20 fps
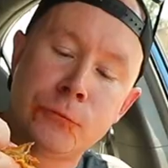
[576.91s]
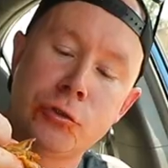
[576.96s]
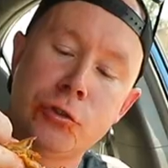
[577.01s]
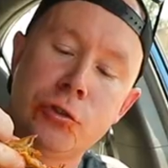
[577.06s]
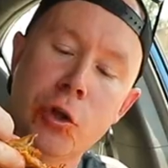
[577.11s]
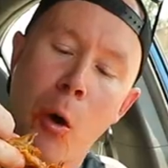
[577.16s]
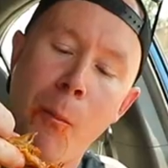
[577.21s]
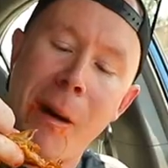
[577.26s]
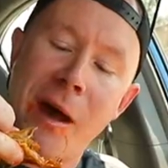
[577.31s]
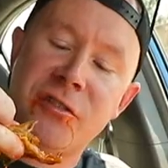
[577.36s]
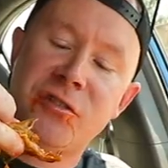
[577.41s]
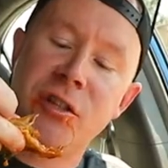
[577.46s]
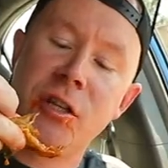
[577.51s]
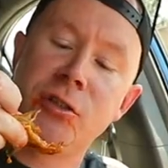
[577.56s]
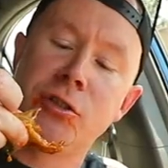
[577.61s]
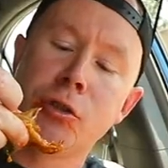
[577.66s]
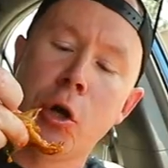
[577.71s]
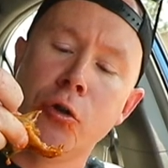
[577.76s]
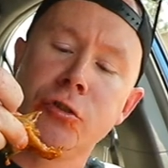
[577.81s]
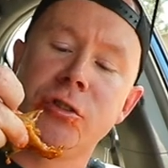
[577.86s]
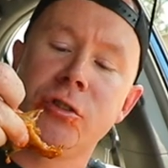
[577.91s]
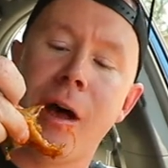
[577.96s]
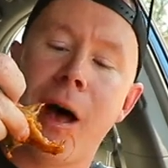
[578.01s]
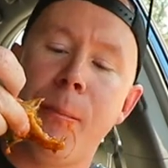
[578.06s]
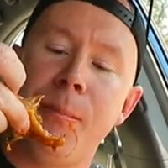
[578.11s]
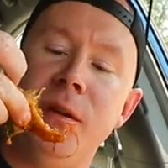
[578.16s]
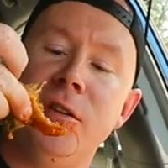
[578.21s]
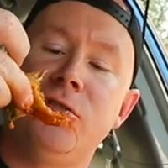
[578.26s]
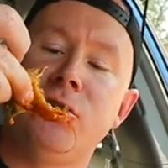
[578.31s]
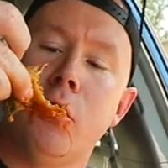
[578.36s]
so messy, so
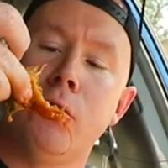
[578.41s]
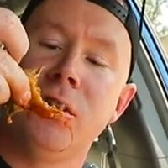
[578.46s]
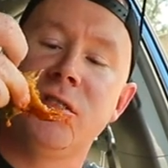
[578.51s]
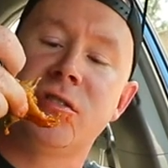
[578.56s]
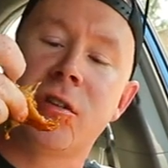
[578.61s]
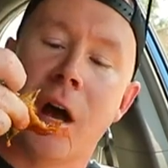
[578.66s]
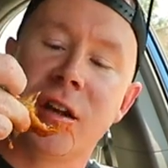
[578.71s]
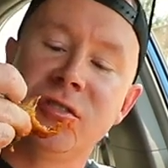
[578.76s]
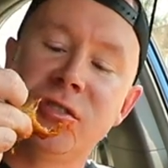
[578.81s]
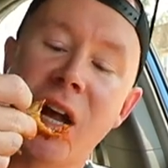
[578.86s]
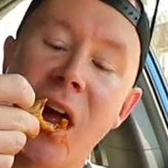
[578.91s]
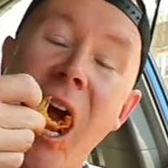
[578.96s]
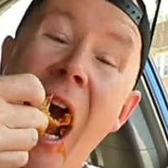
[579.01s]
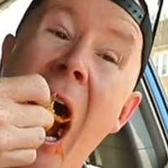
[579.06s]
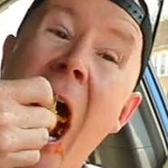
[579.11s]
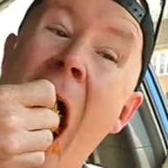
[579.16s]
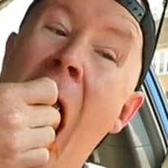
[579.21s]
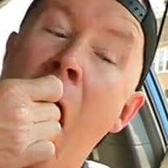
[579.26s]
sloppy, so disgusting.